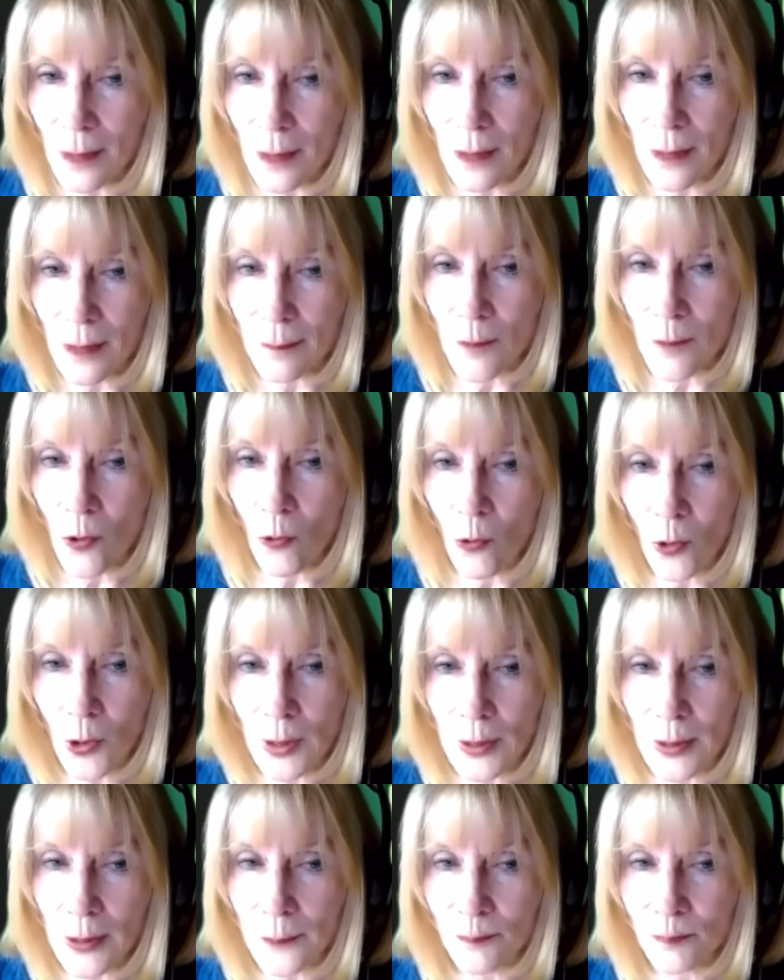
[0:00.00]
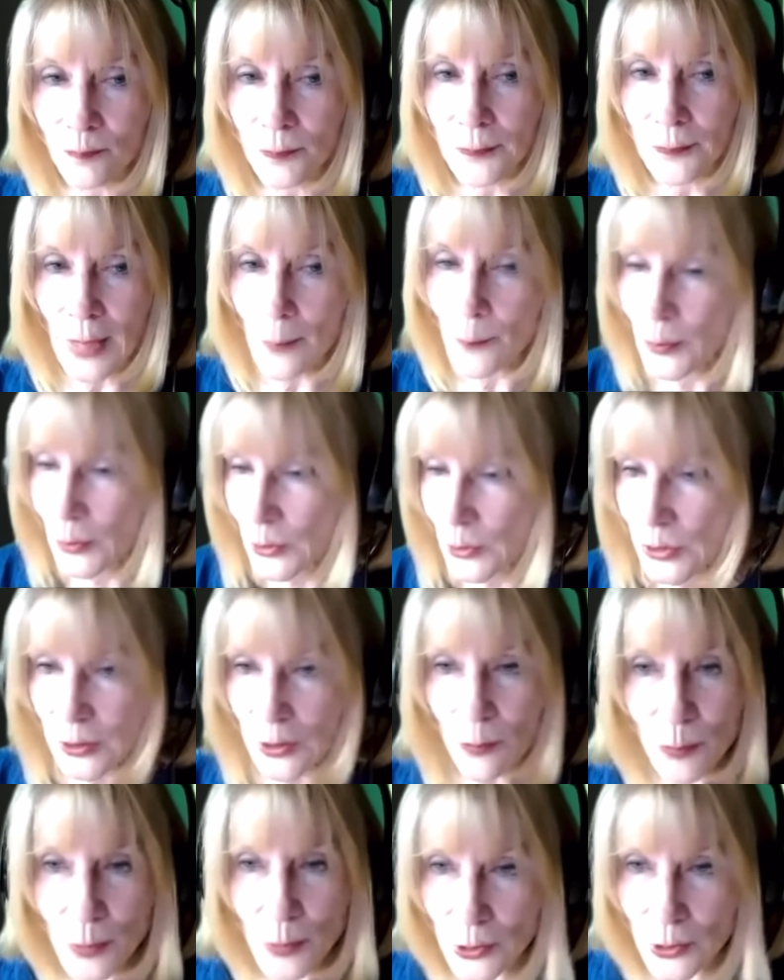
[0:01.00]
um, or that
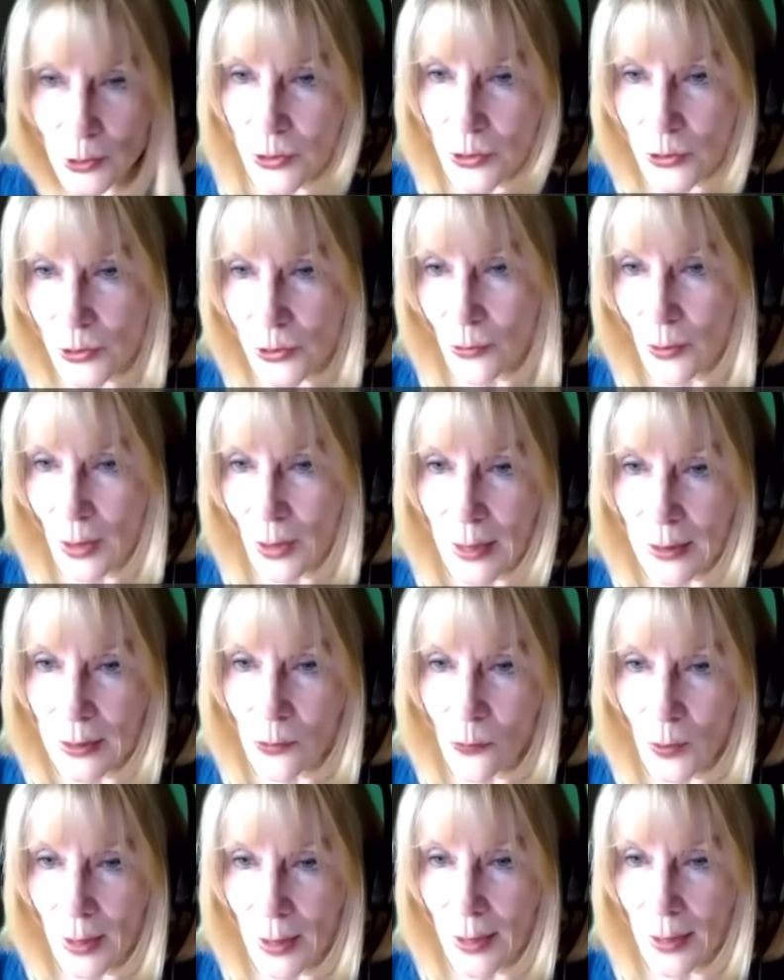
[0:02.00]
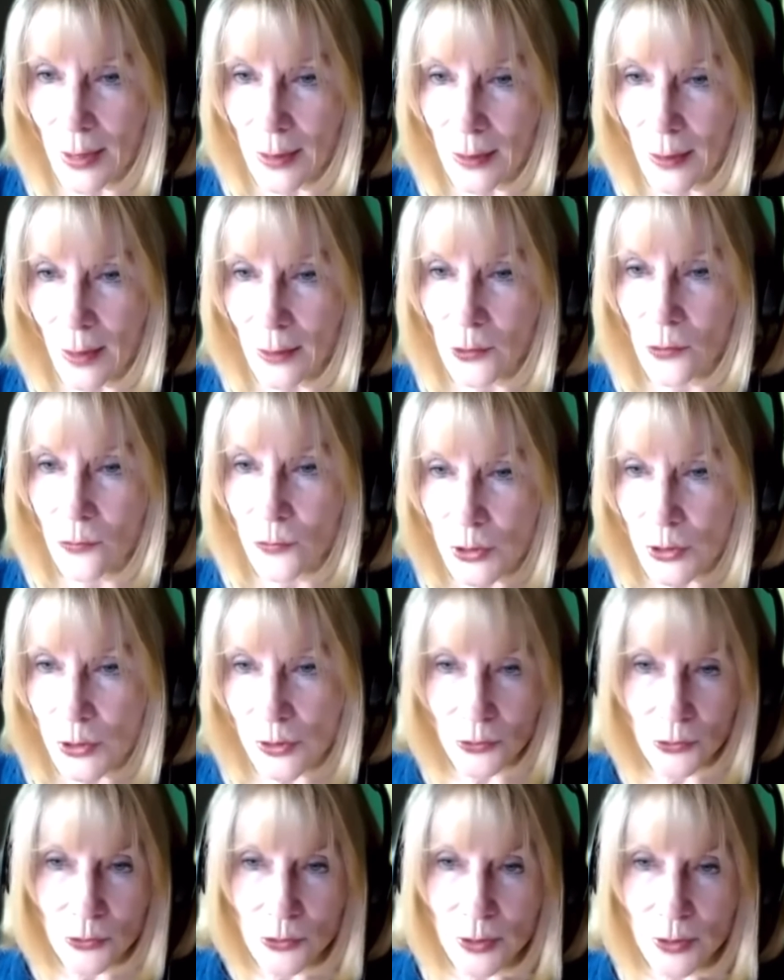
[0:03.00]
person abuses you anyway and you've
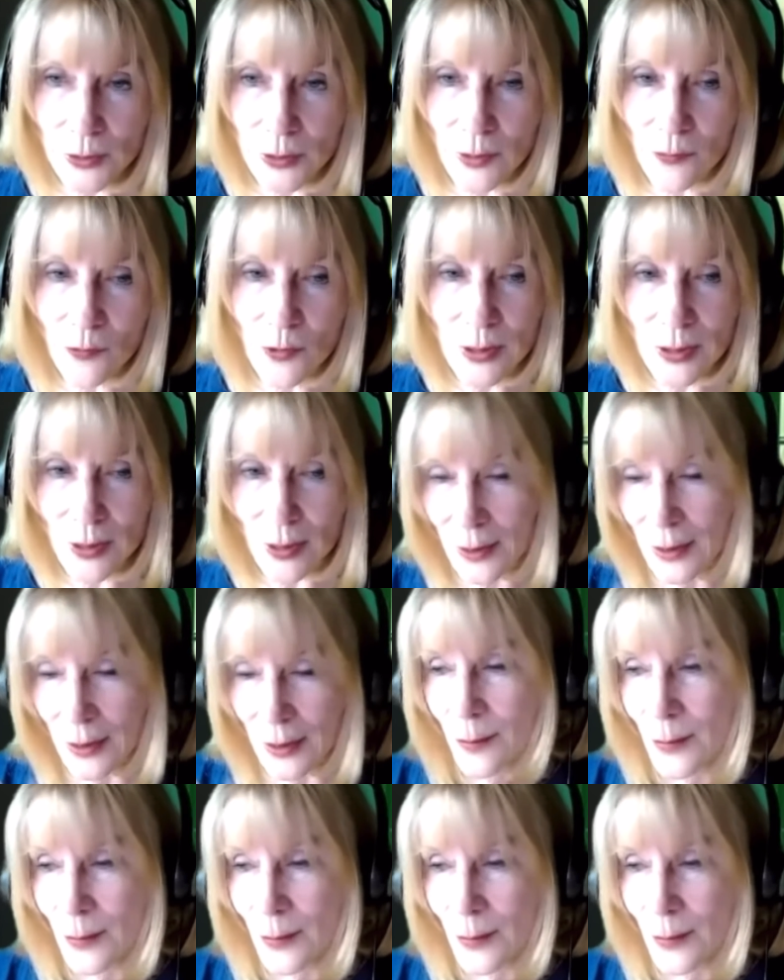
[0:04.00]
just learned to live with it